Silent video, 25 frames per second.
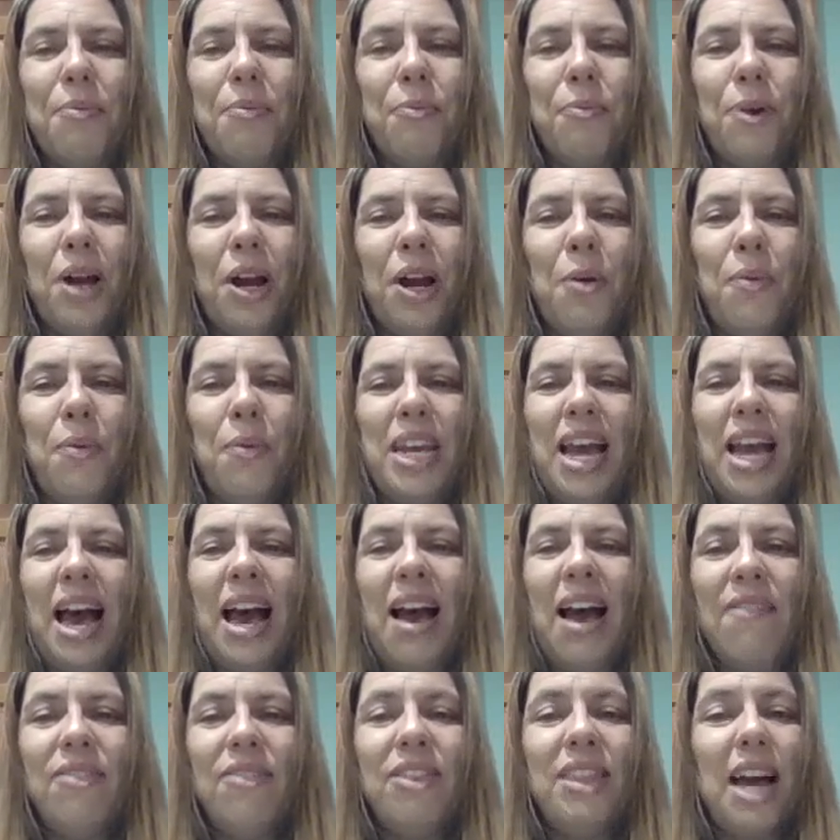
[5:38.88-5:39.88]
where we
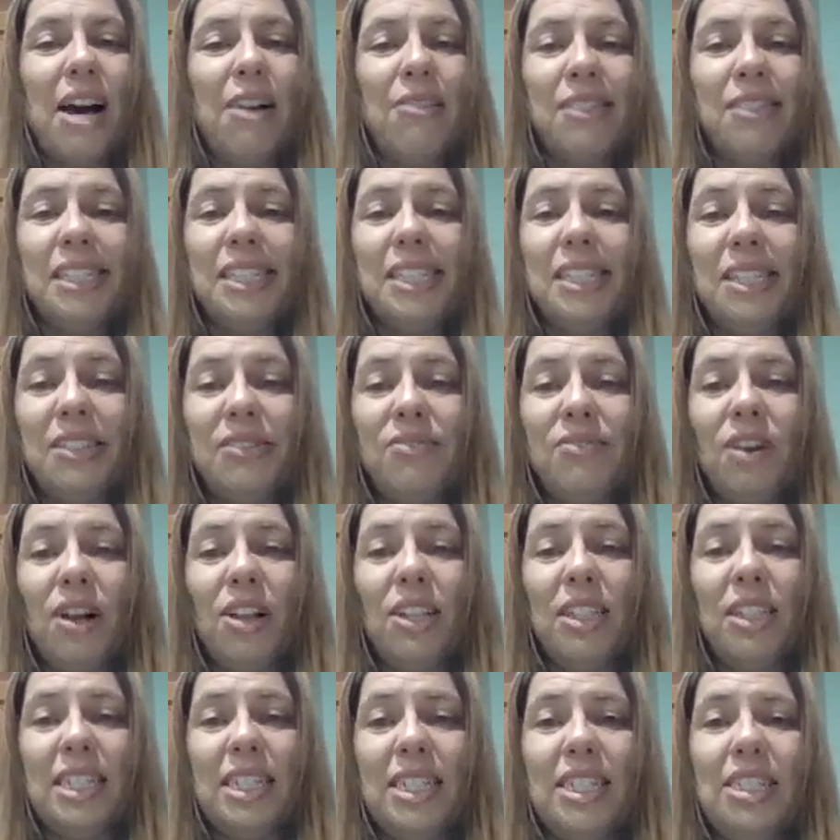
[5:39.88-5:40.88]
have thousands of
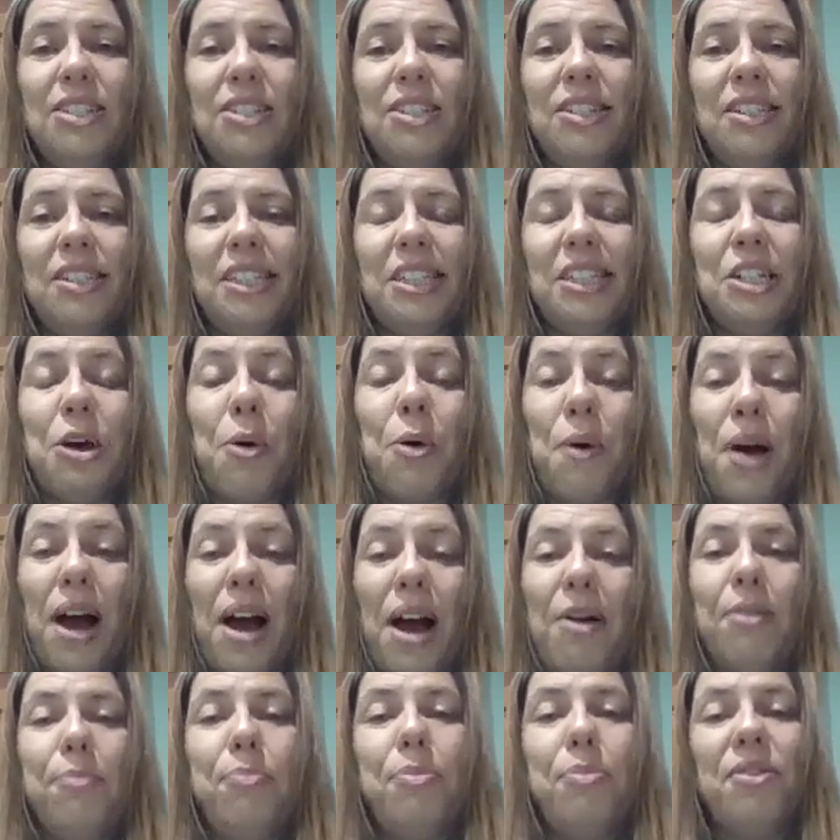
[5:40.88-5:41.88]
volunteers go
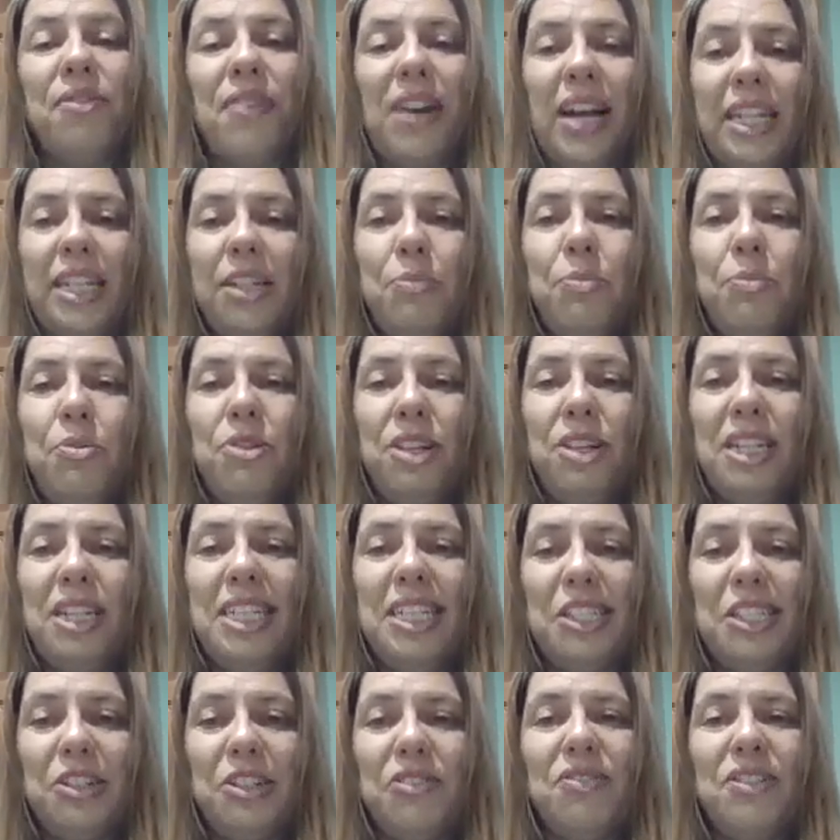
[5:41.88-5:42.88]
out, provide community
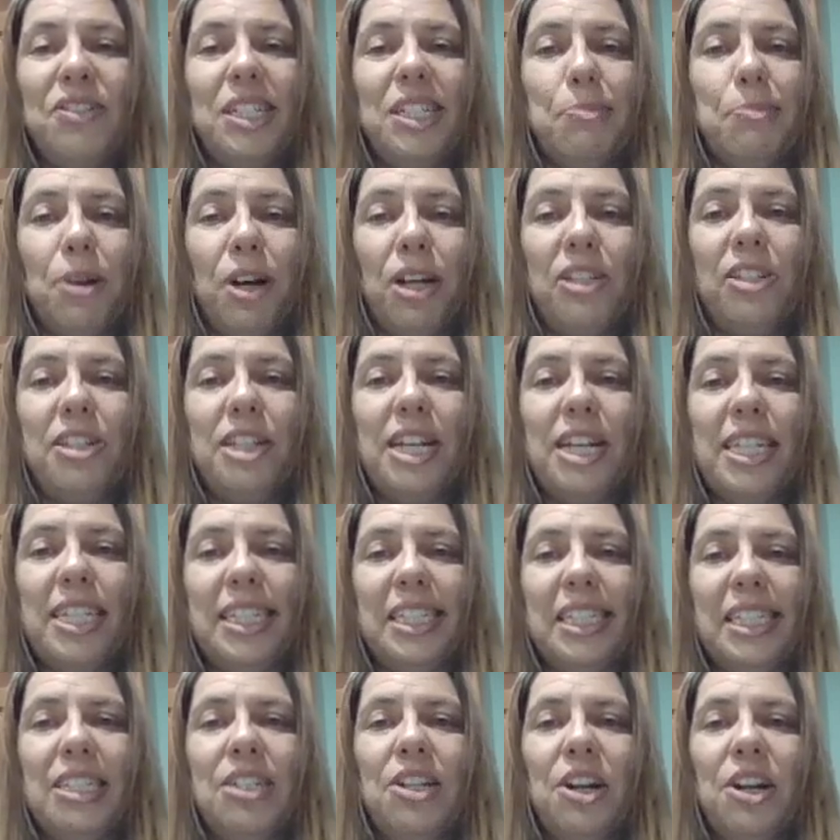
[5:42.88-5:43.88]
service
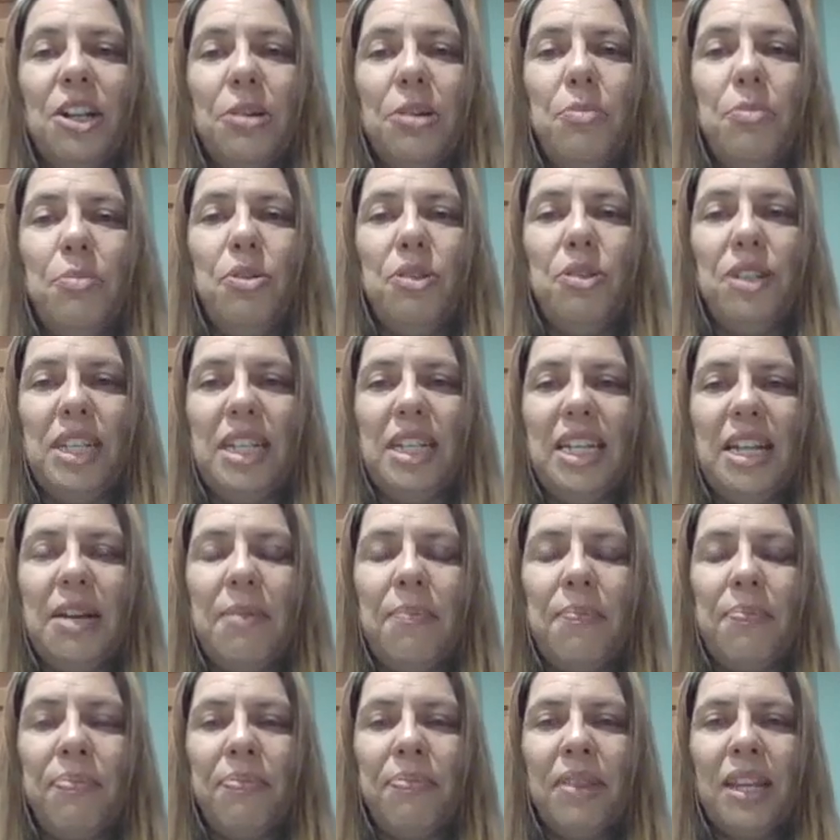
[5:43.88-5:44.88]
projects in our community.